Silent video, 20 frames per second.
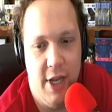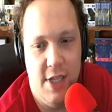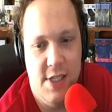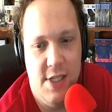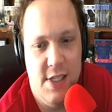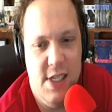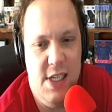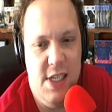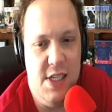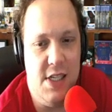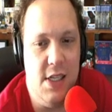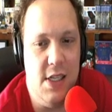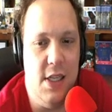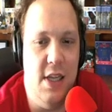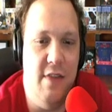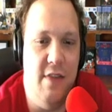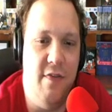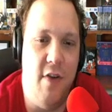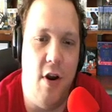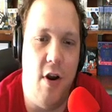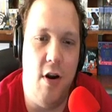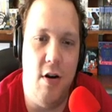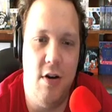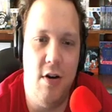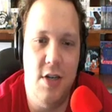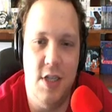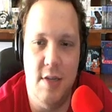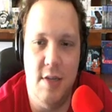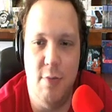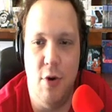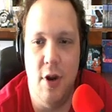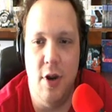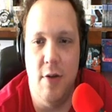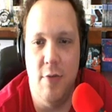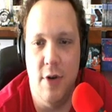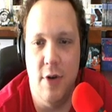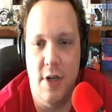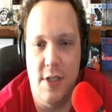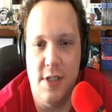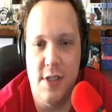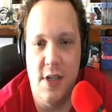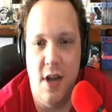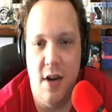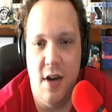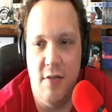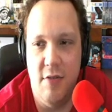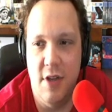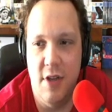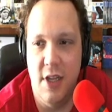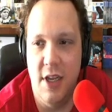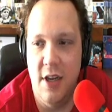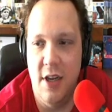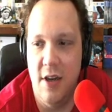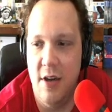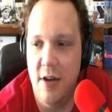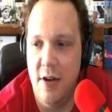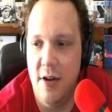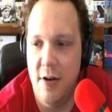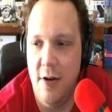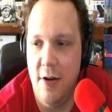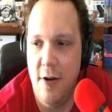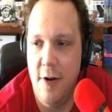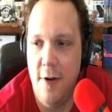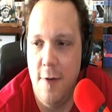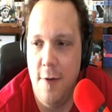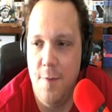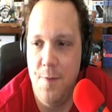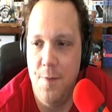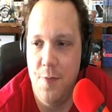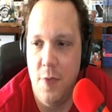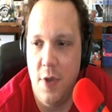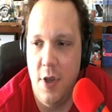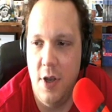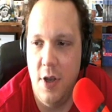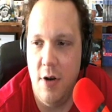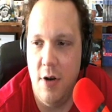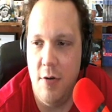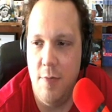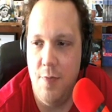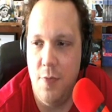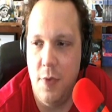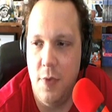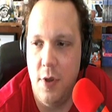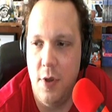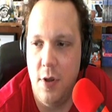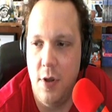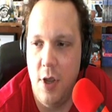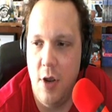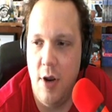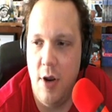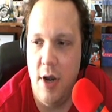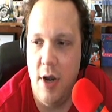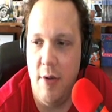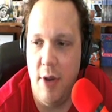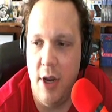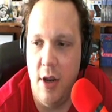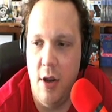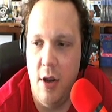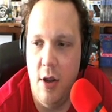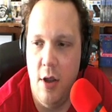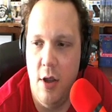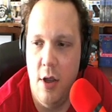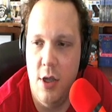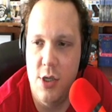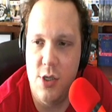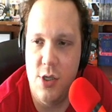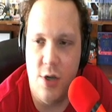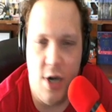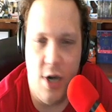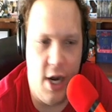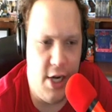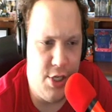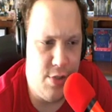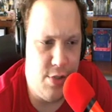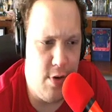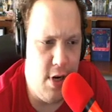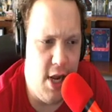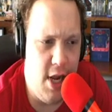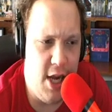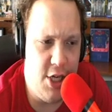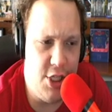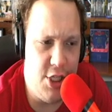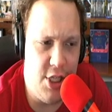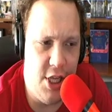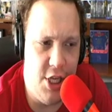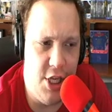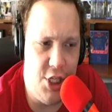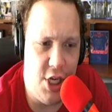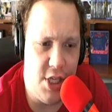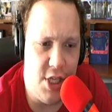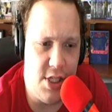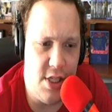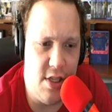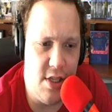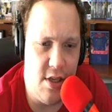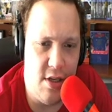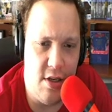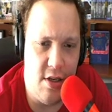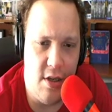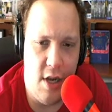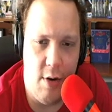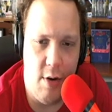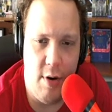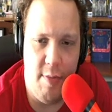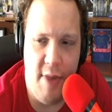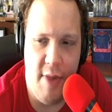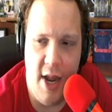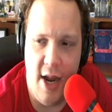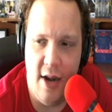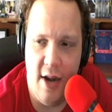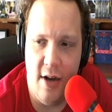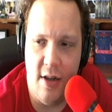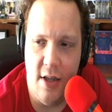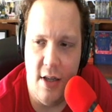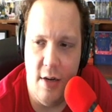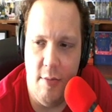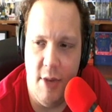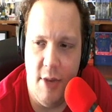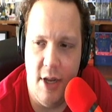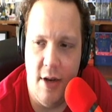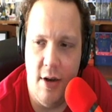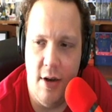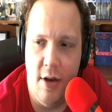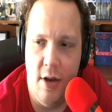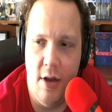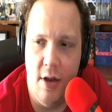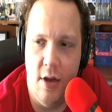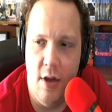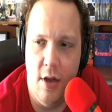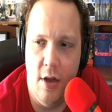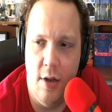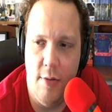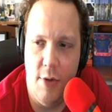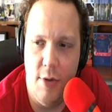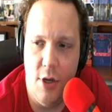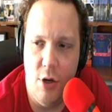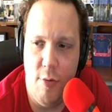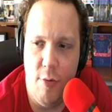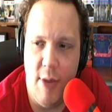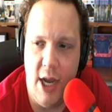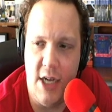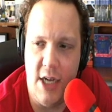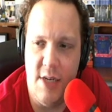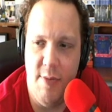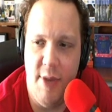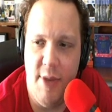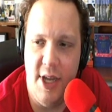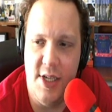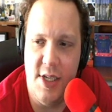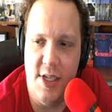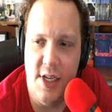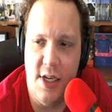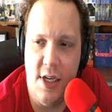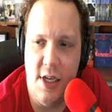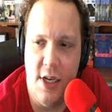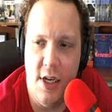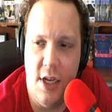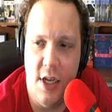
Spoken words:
It's decently far to the point where it's not really, you know. Oh, anyway, sorry. I just want to actually adjust I want to pan it a little bit. I'm going to go back to basic.